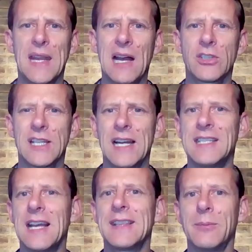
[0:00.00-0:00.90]
the outside,
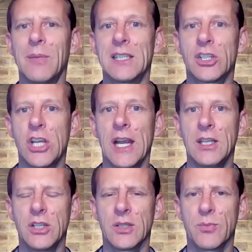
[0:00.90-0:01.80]
nothing much
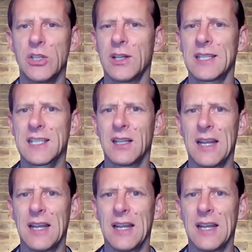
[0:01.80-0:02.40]
changes, but you can still